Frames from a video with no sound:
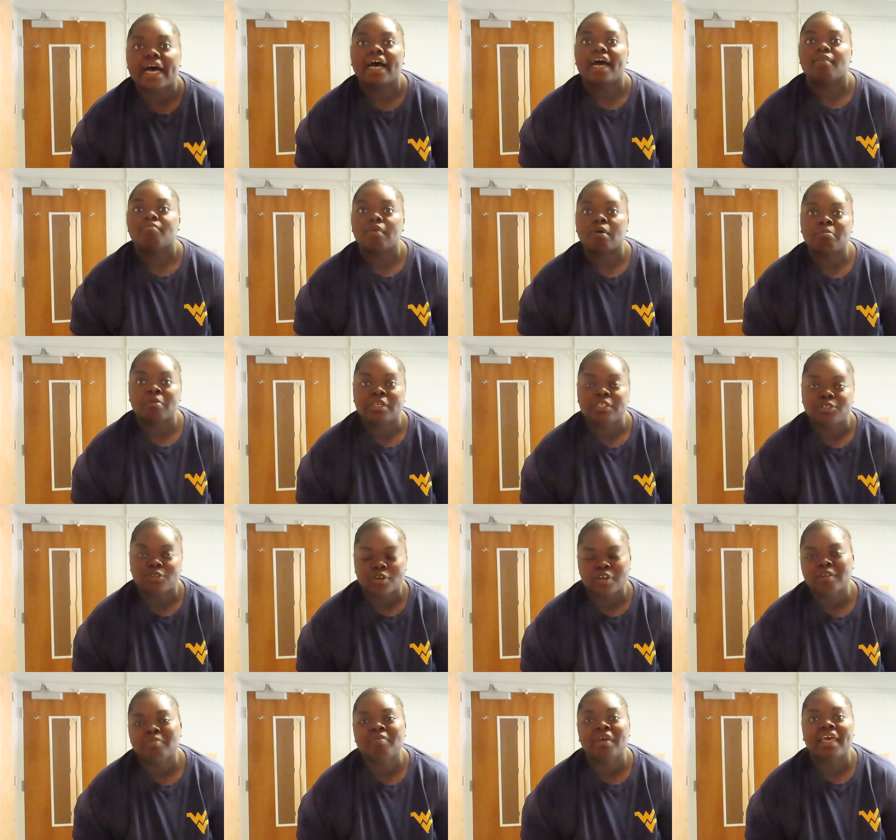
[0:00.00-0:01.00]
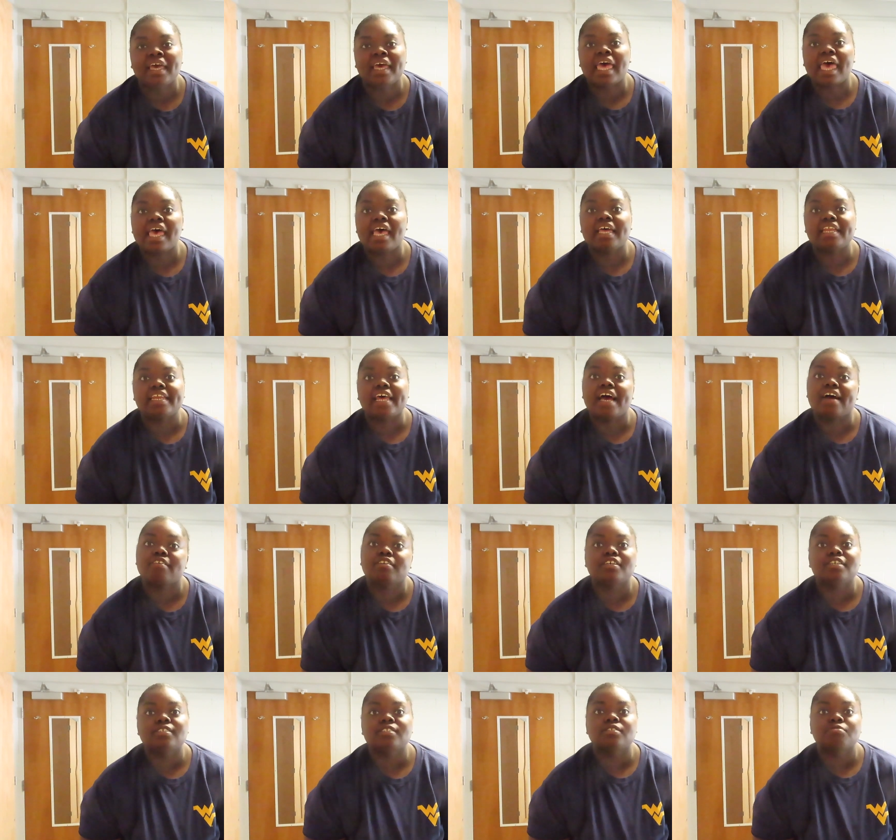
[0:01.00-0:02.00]
I'm at my dorm and
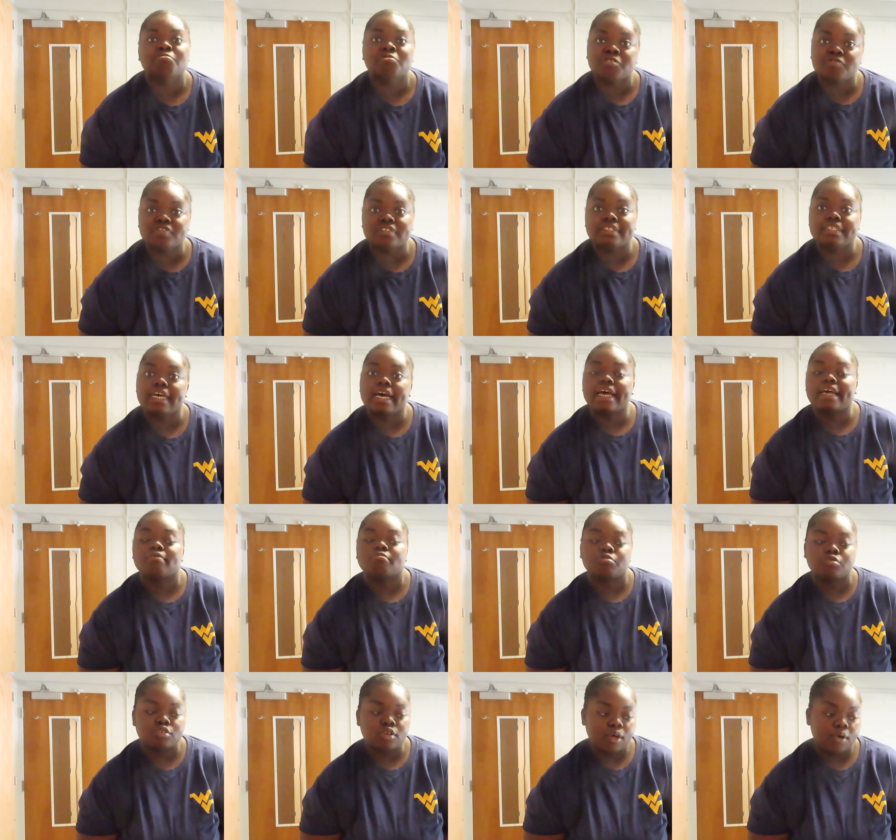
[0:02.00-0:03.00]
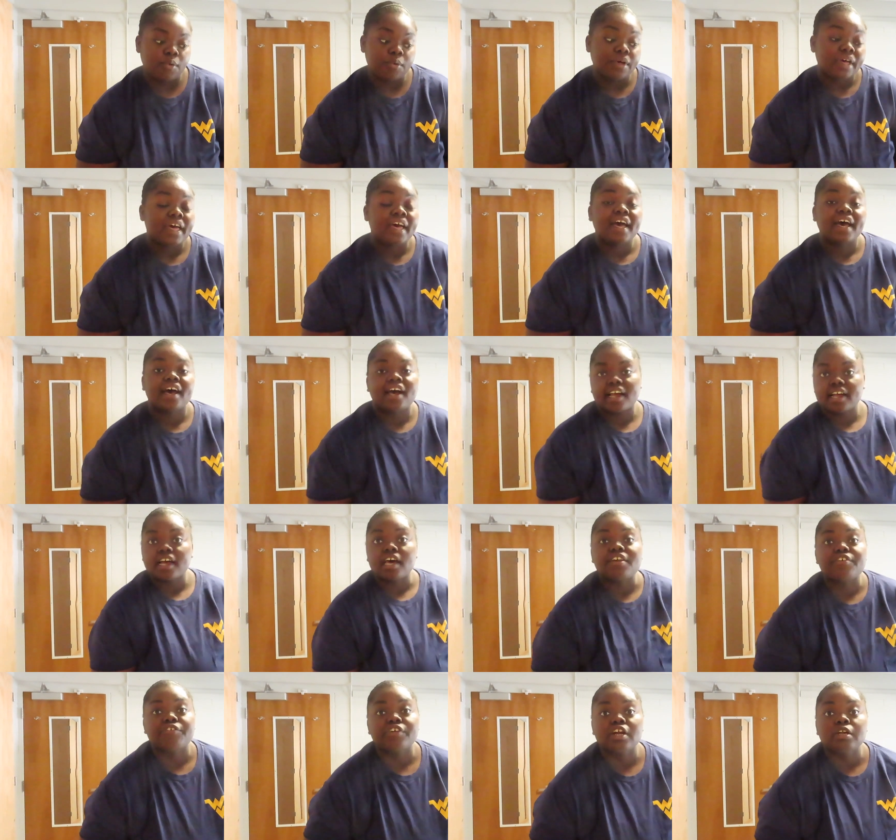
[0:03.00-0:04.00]
now it's moving time, so I
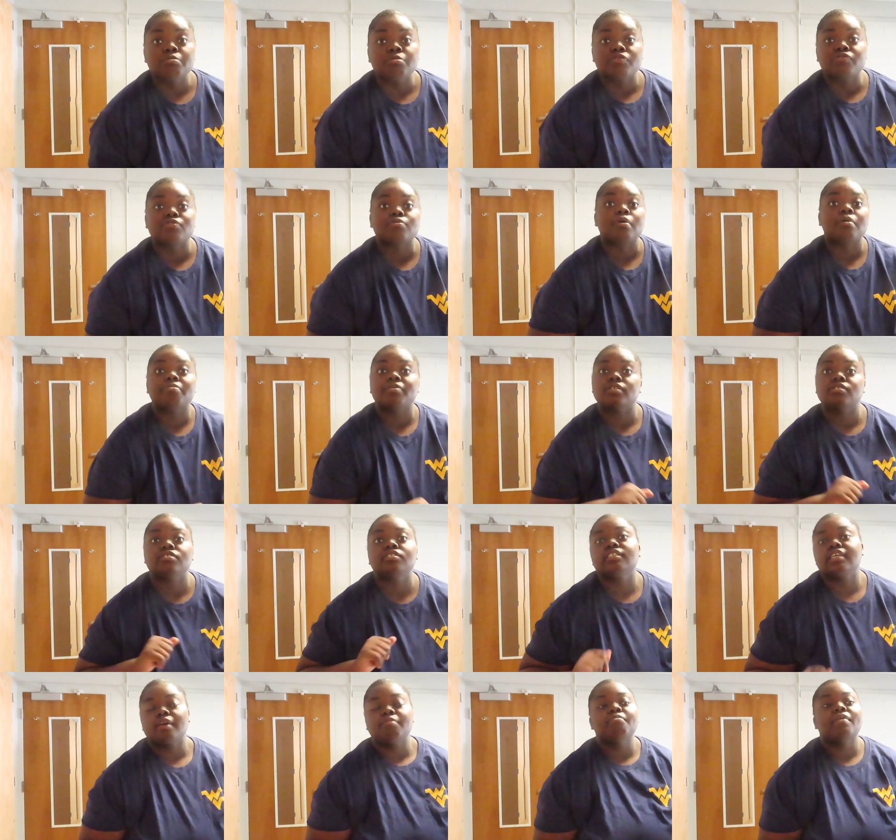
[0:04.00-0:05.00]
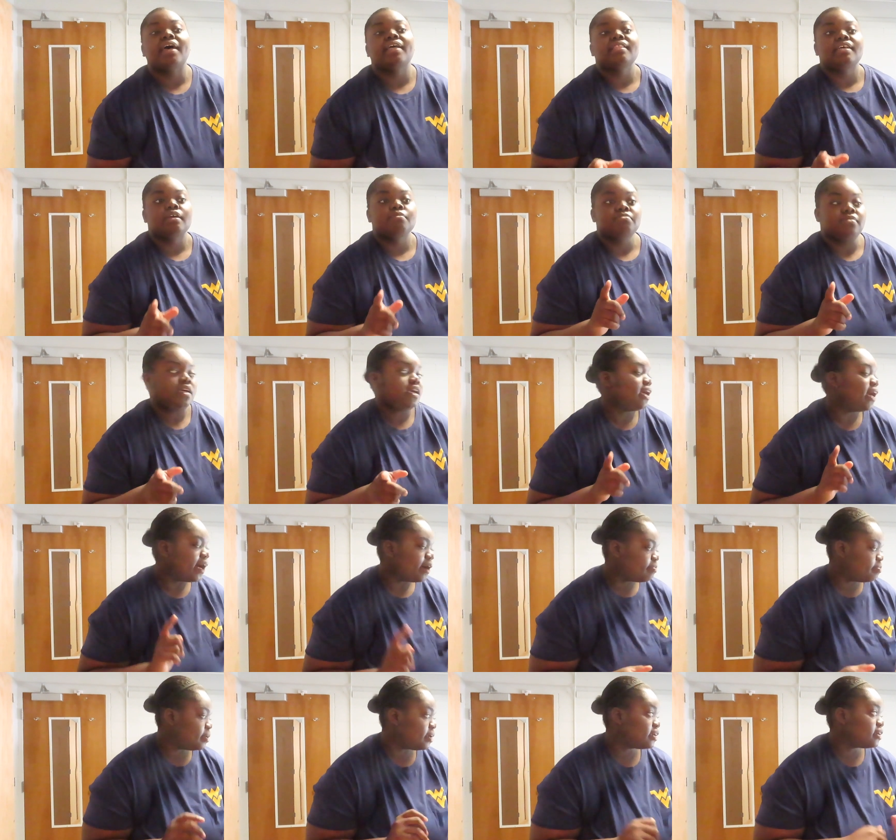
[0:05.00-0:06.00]
gotta run before my brothers get mad that I'm not
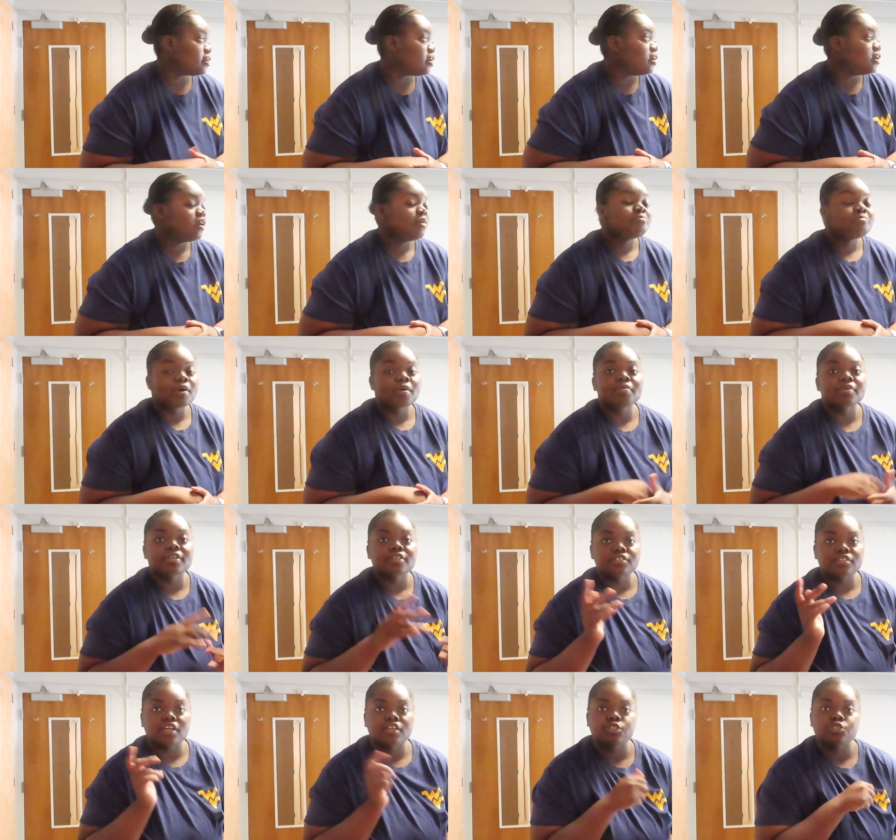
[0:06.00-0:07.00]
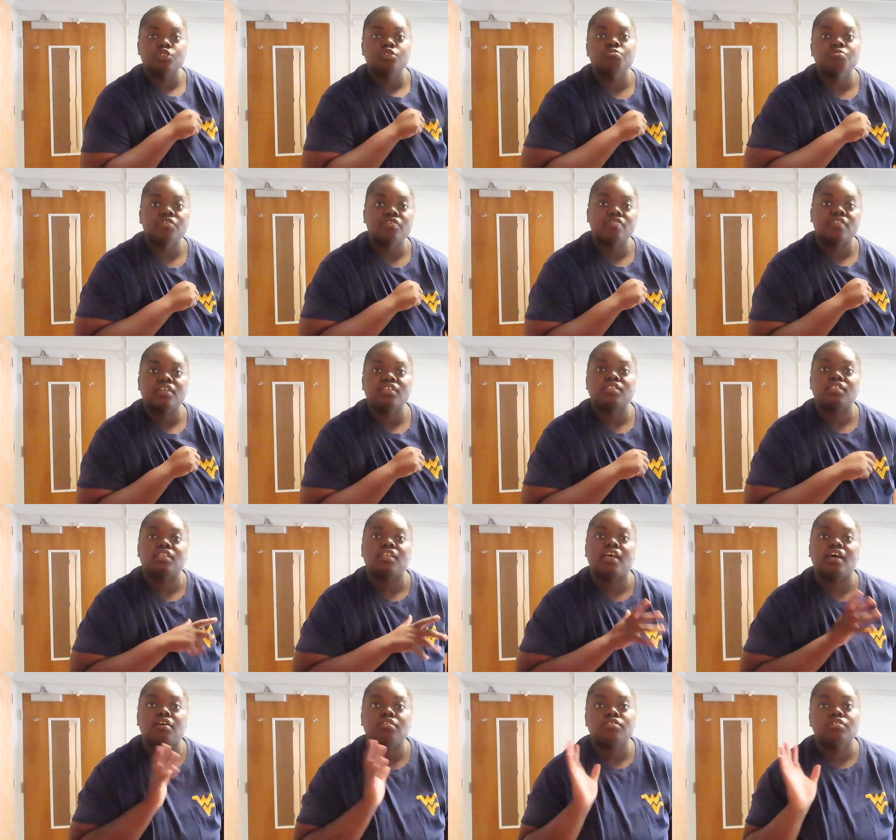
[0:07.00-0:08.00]
helping, but we're starting to move things
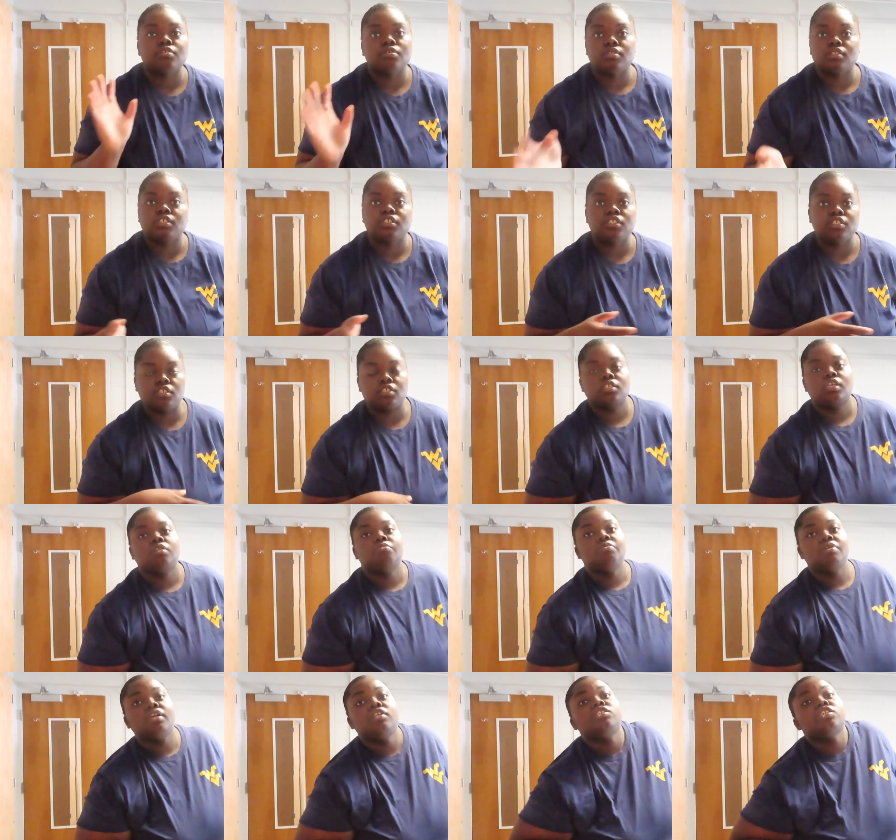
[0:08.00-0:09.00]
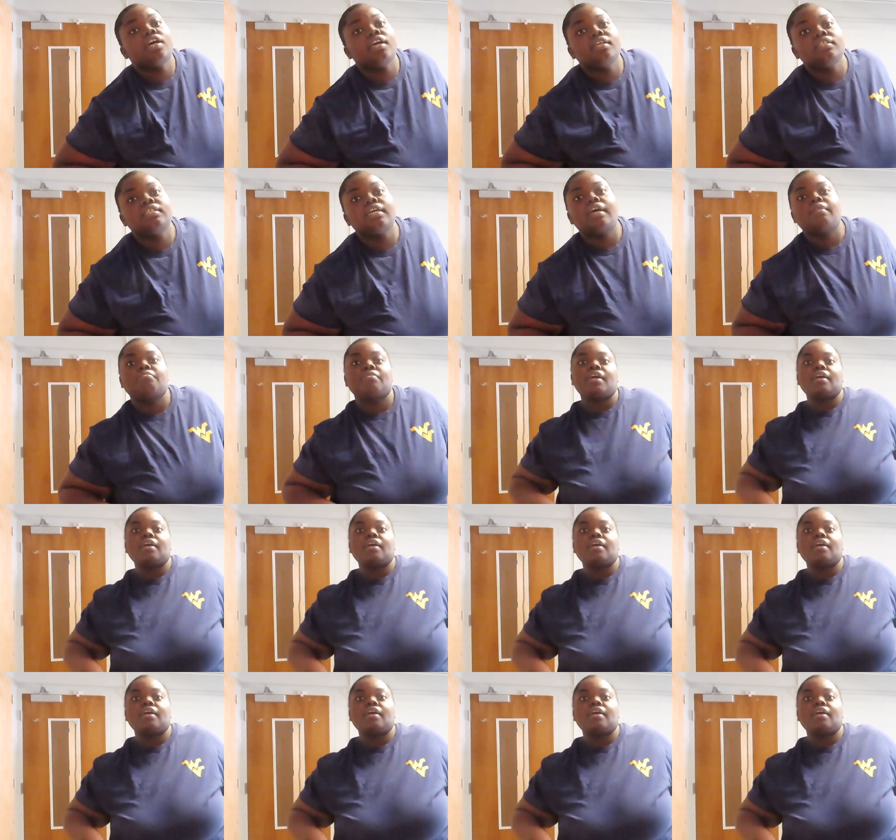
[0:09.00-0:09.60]
in now, so this is just gonna be a giant time